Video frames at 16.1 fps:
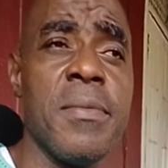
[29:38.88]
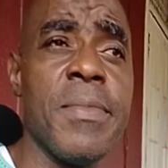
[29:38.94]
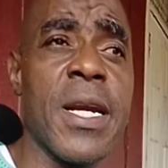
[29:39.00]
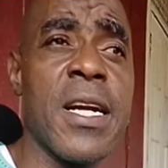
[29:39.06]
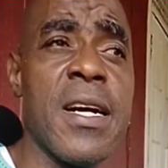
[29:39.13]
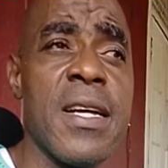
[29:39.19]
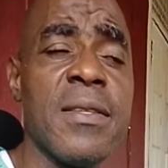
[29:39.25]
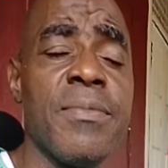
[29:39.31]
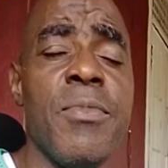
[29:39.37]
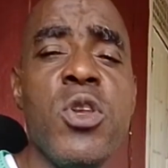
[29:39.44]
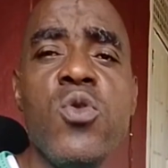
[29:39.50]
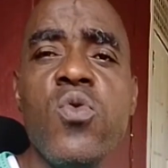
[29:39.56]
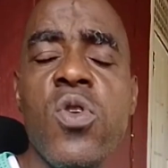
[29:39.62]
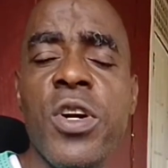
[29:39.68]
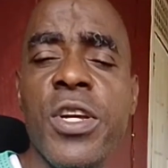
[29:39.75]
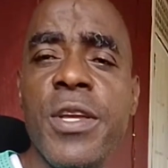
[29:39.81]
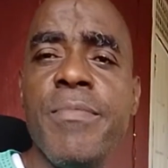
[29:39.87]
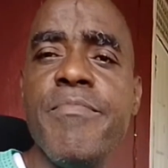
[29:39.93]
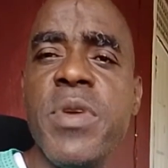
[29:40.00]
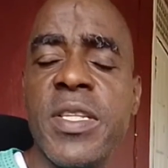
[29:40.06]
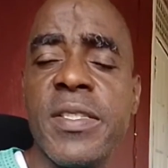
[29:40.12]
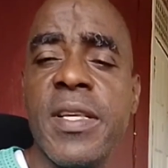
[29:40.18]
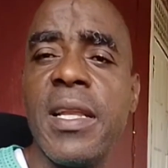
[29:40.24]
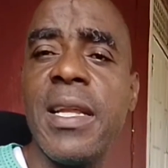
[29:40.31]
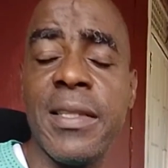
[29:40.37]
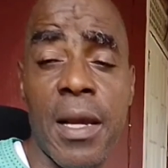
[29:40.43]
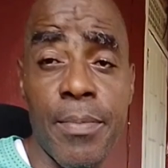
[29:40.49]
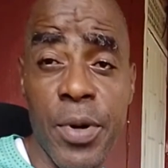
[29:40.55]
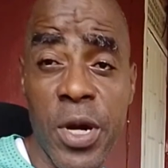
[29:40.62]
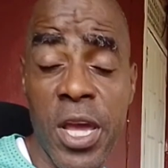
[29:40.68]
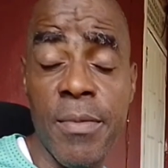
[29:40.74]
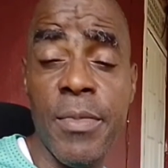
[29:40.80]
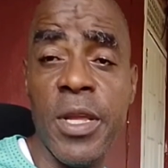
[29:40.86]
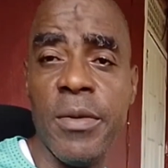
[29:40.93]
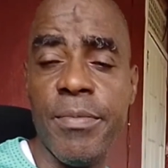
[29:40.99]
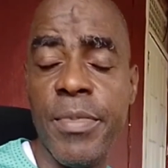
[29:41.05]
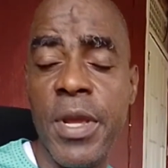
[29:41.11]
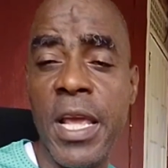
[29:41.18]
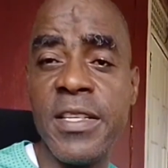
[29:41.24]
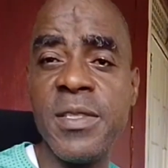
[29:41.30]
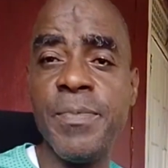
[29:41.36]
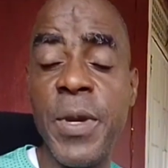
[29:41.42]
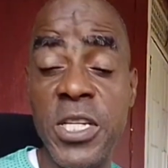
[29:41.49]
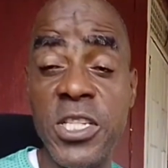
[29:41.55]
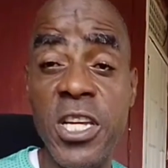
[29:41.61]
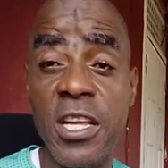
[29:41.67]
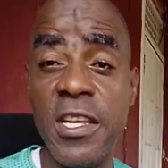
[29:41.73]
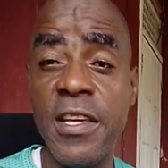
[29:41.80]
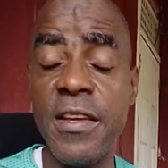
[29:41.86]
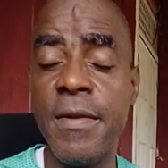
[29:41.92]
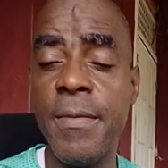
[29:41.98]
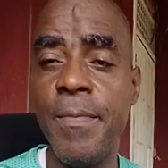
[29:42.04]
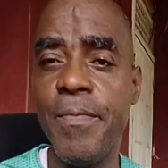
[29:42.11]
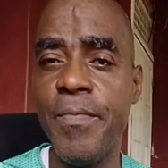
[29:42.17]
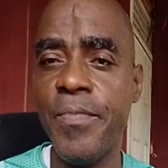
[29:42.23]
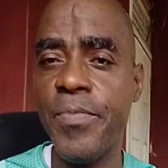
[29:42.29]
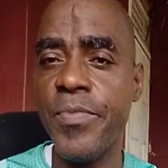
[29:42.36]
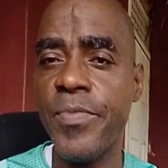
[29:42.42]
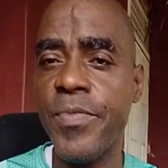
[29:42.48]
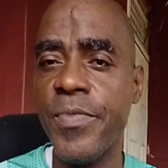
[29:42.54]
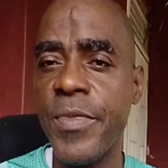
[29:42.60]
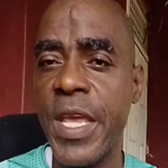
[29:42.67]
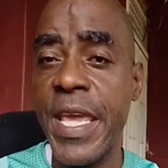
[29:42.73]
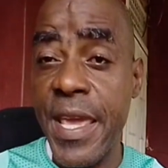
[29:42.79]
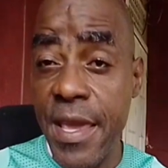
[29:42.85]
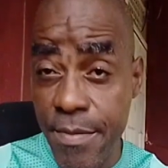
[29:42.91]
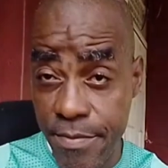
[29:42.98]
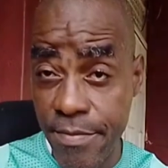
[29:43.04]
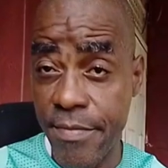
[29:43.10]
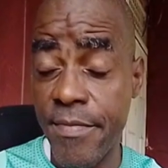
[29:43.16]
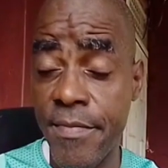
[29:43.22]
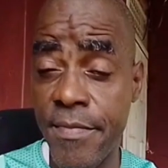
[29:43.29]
Because me know he miss a lot of appointment, especially him.